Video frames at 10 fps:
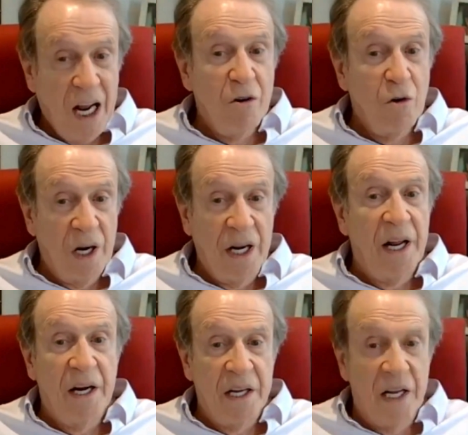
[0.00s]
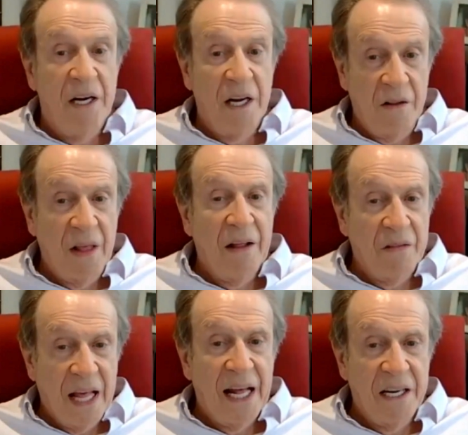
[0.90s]
and generally
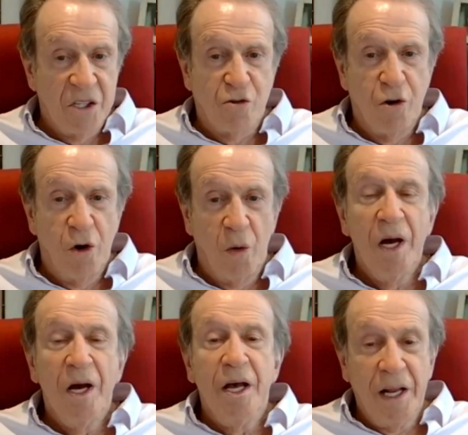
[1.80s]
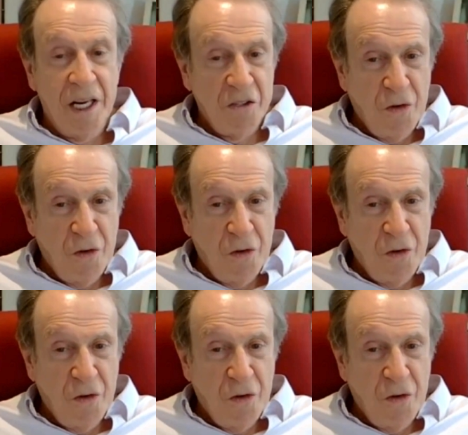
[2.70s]
that is true.